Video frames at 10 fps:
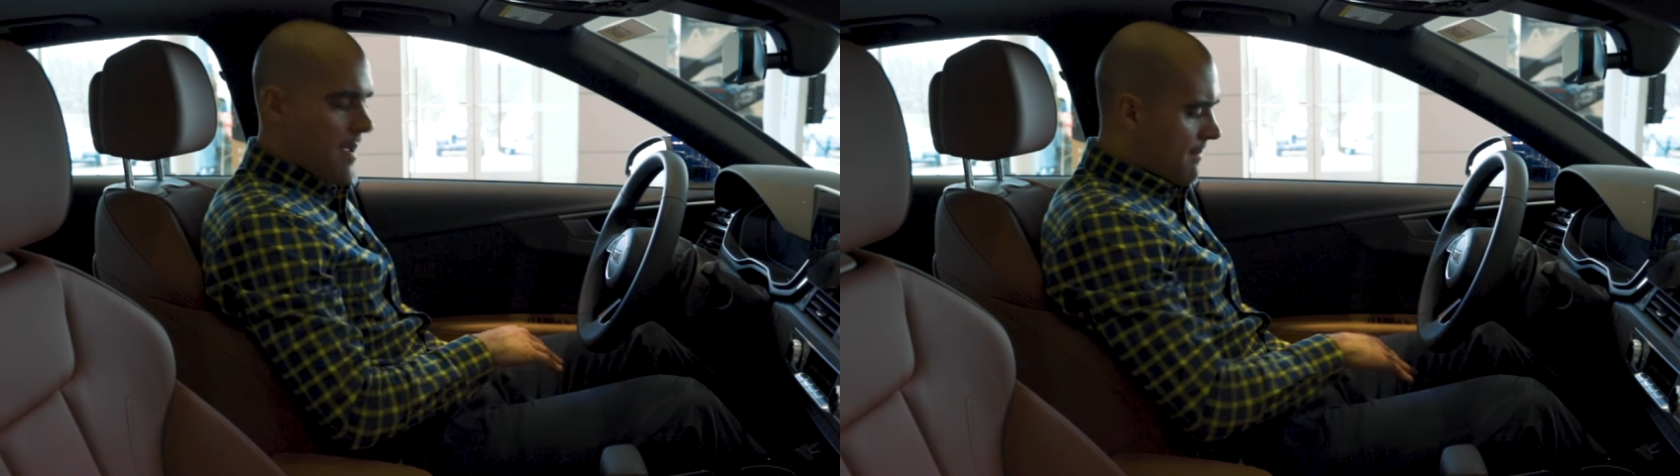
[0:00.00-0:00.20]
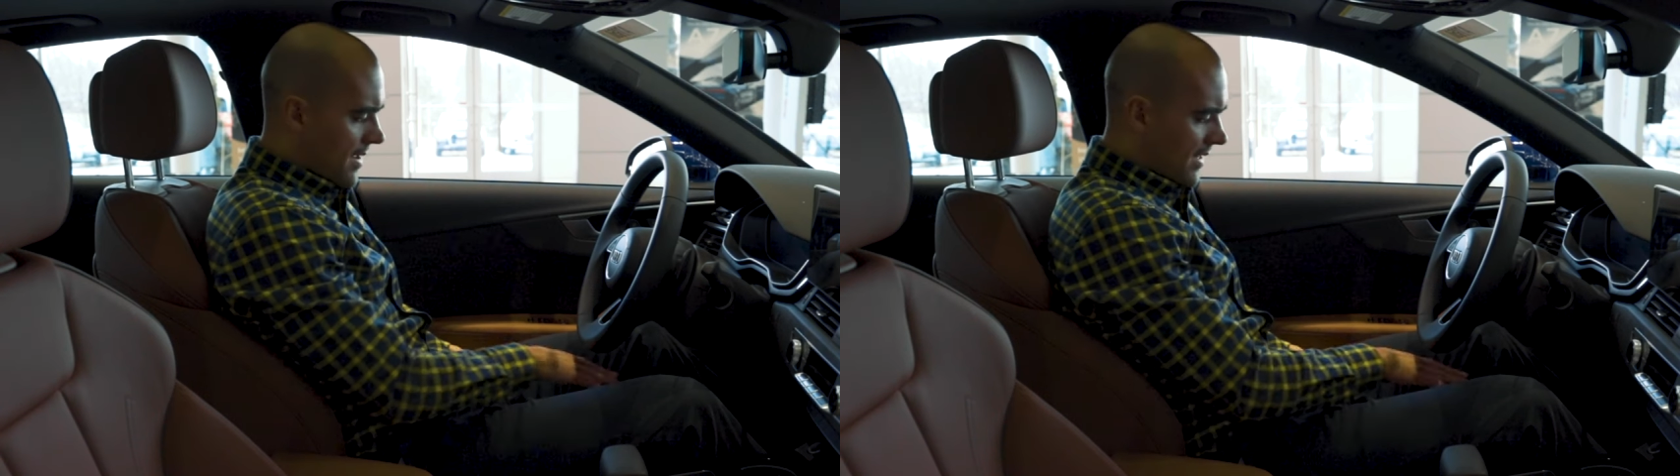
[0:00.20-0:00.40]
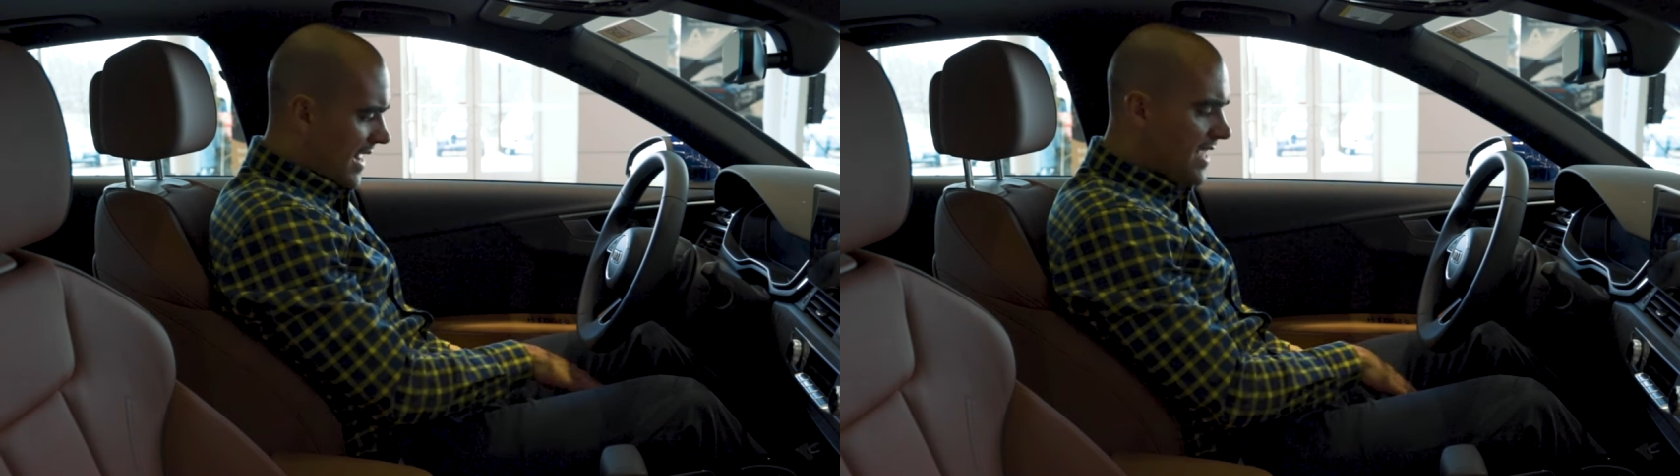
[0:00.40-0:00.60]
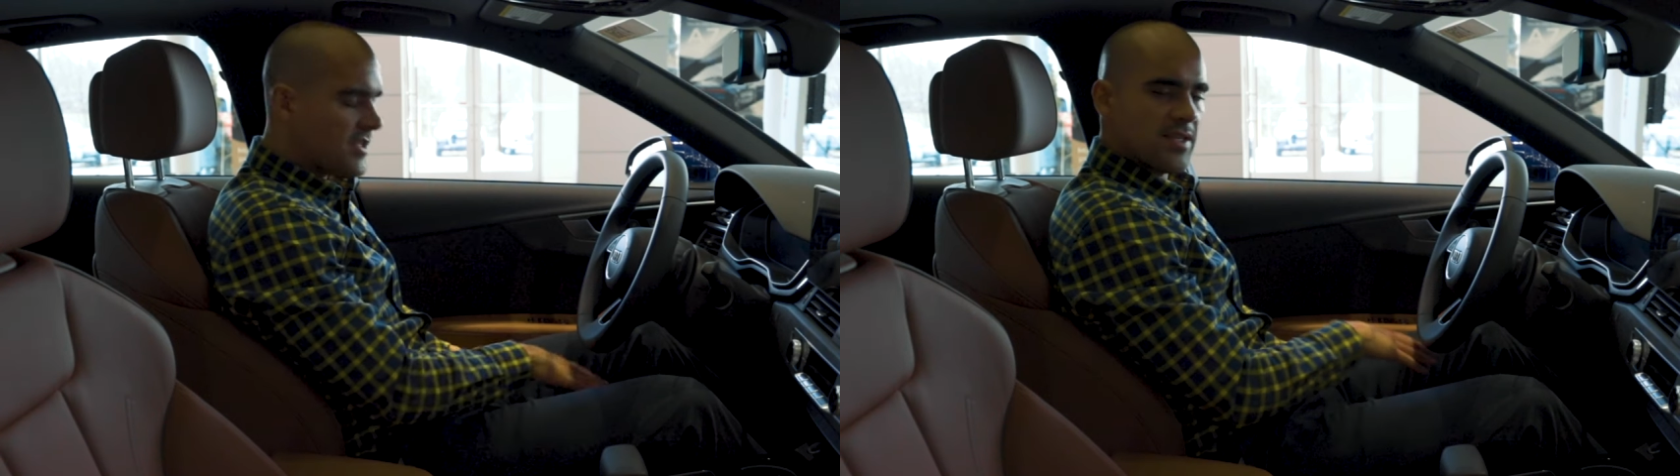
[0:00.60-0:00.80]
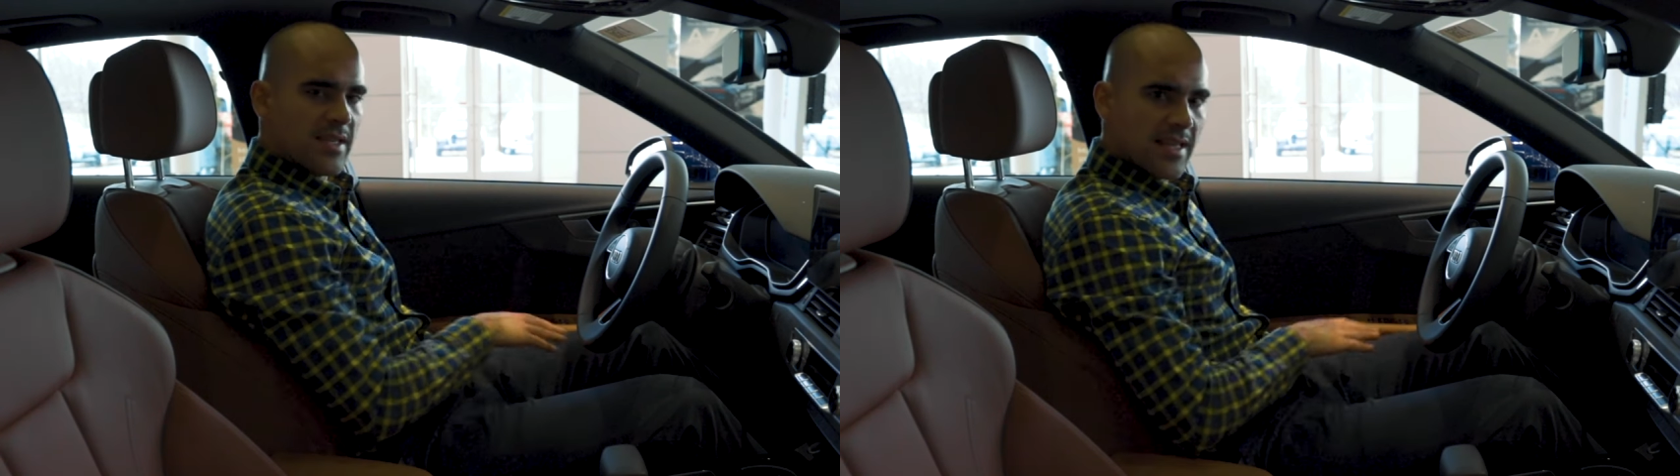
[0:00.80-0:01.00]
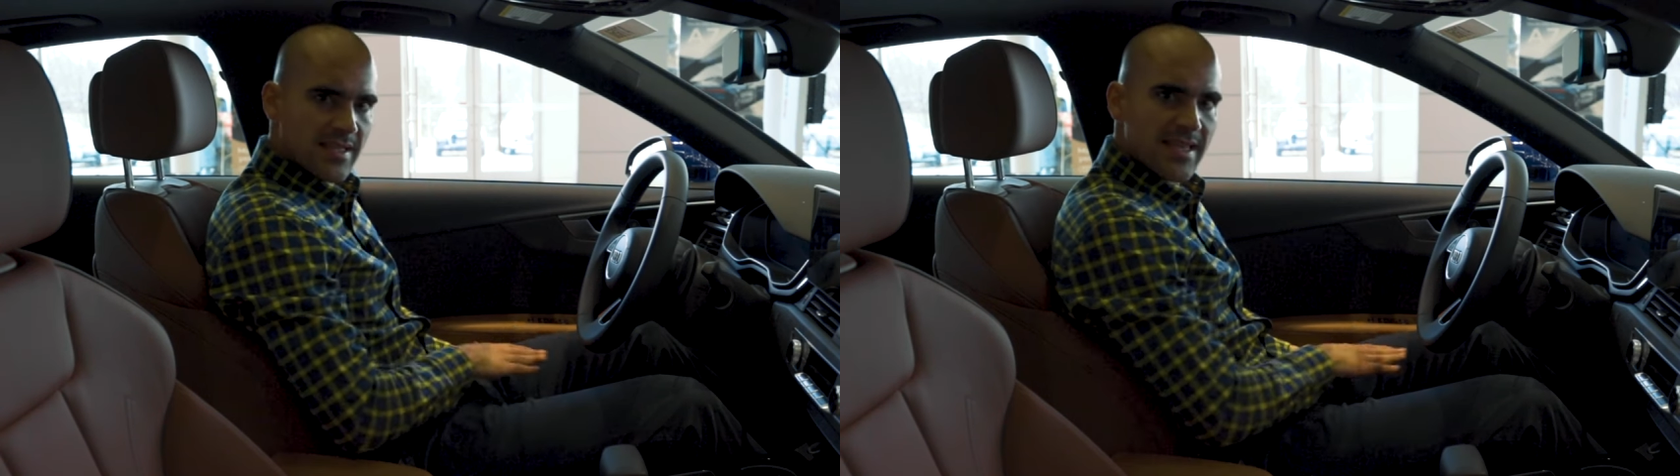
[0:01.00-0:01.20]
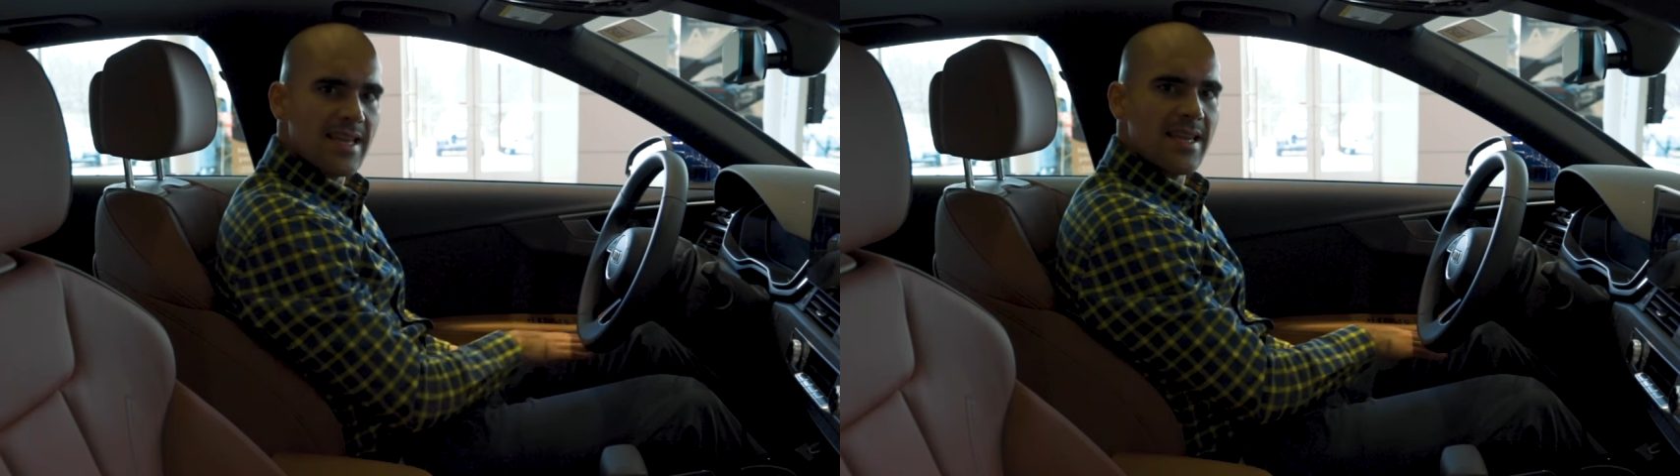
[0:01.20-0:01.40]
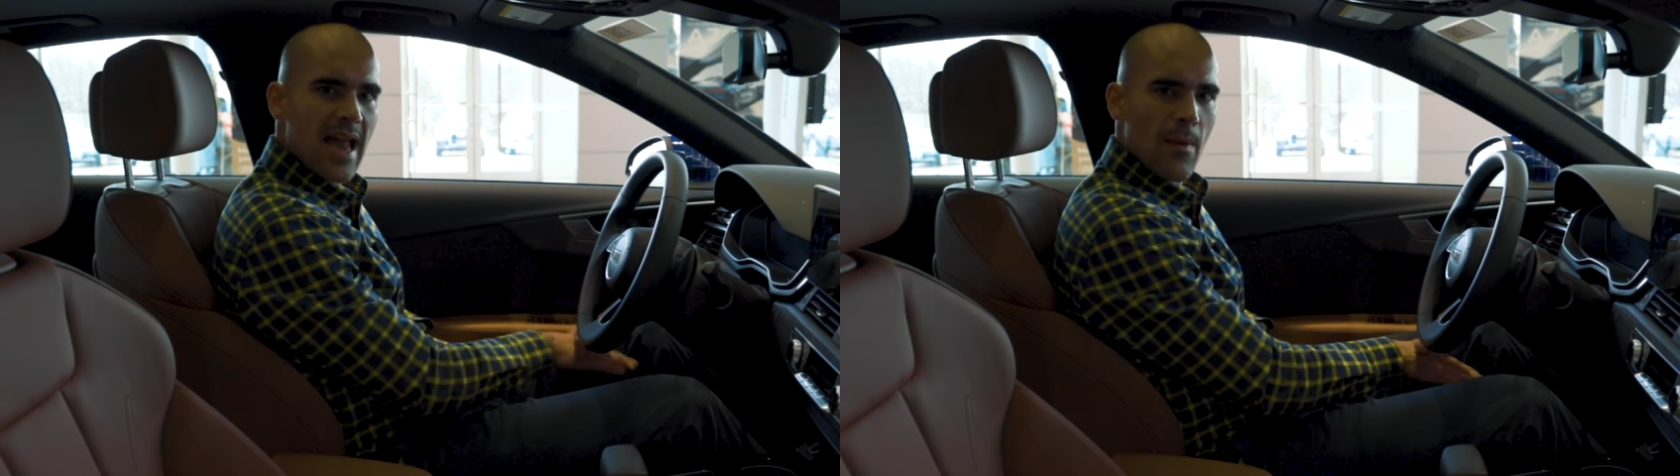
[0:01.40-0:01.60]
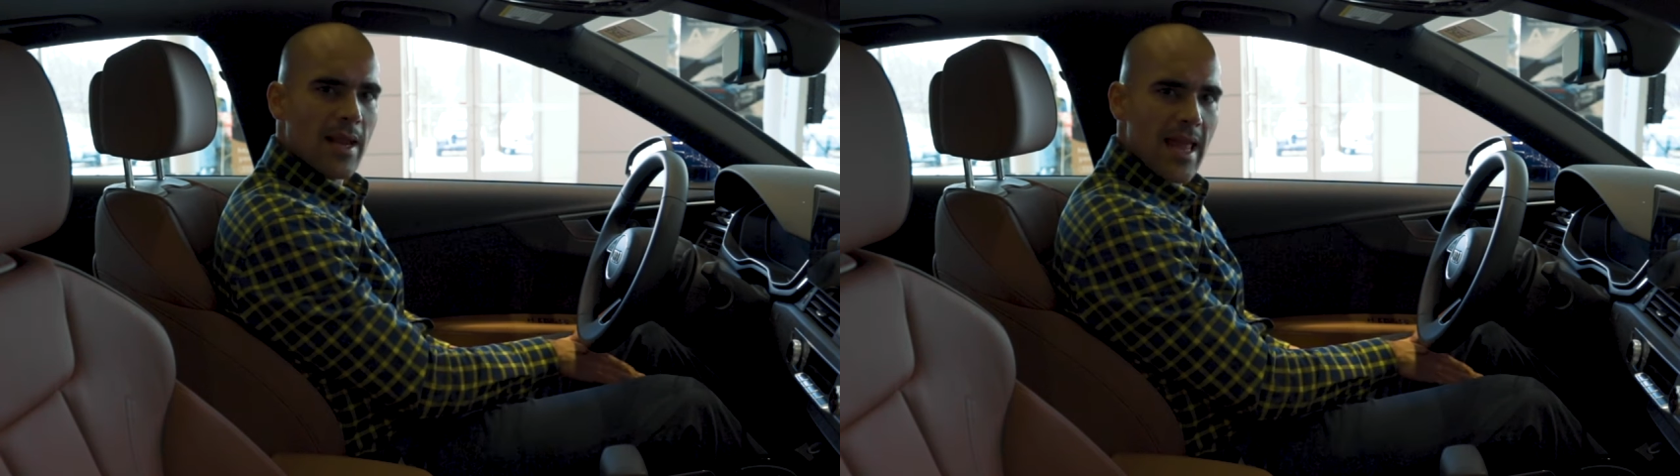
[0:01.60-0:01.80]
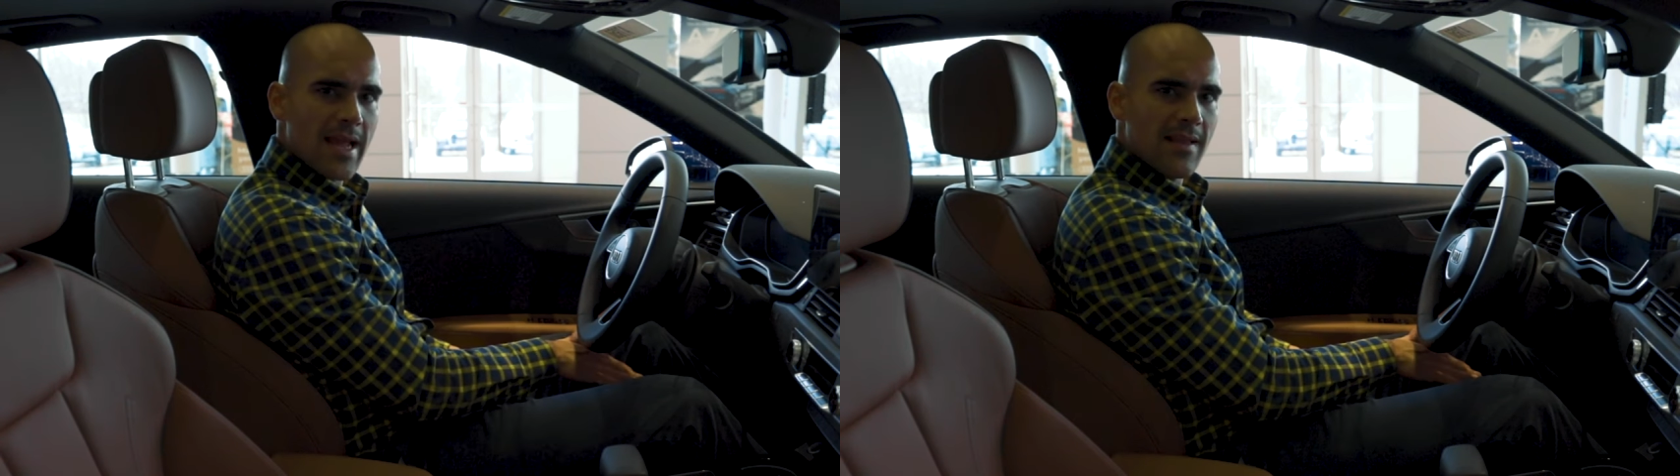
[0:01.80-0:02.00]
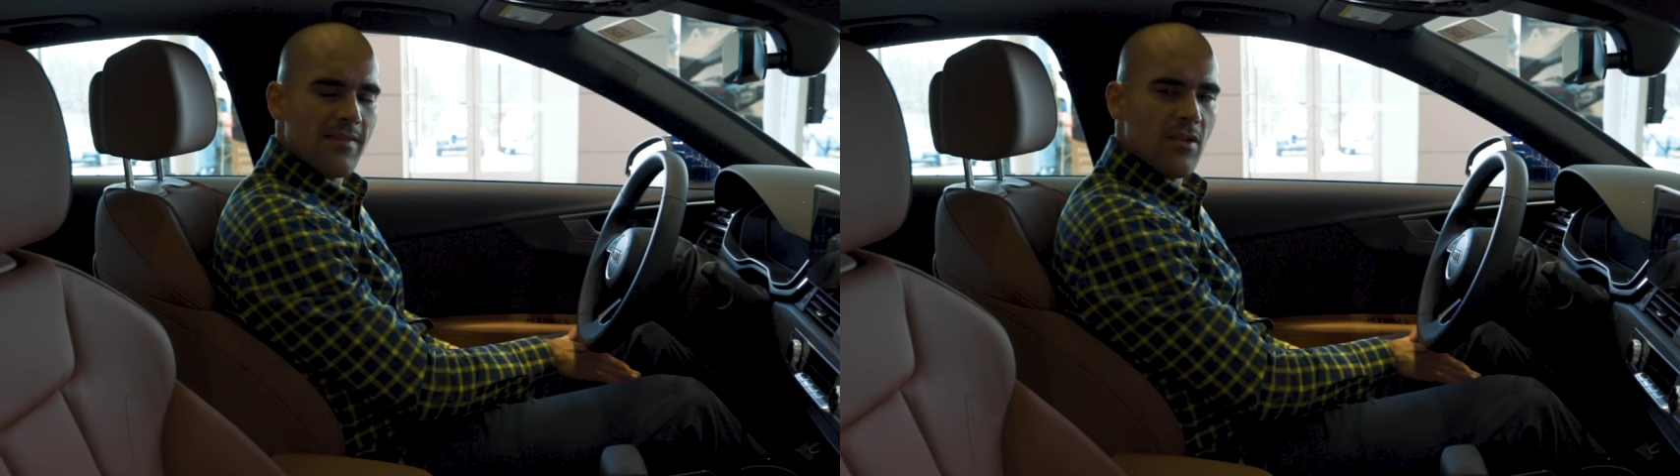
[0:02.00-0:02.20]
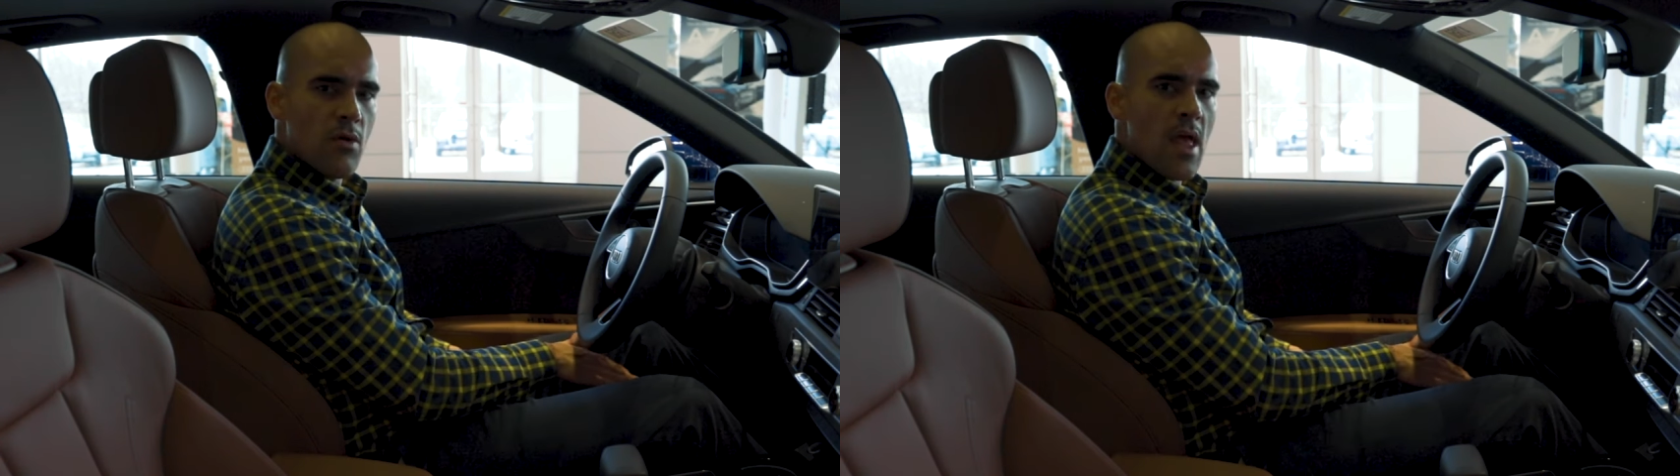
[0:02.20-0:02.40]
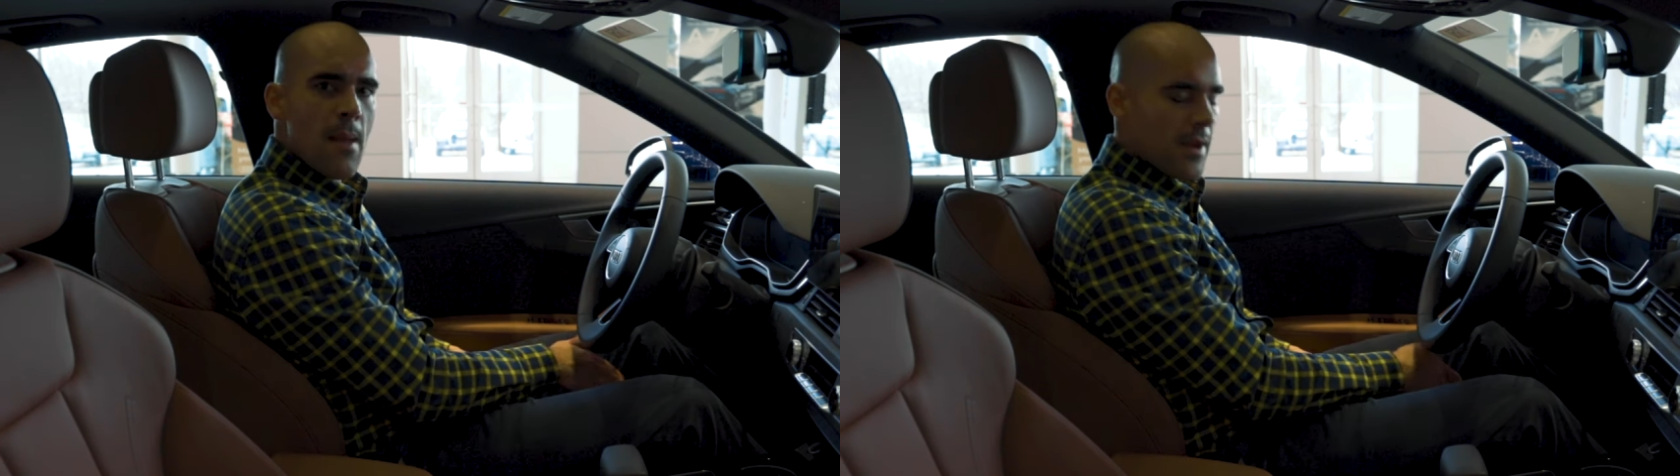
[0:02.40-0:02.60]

my legs is extended how I'd like it to,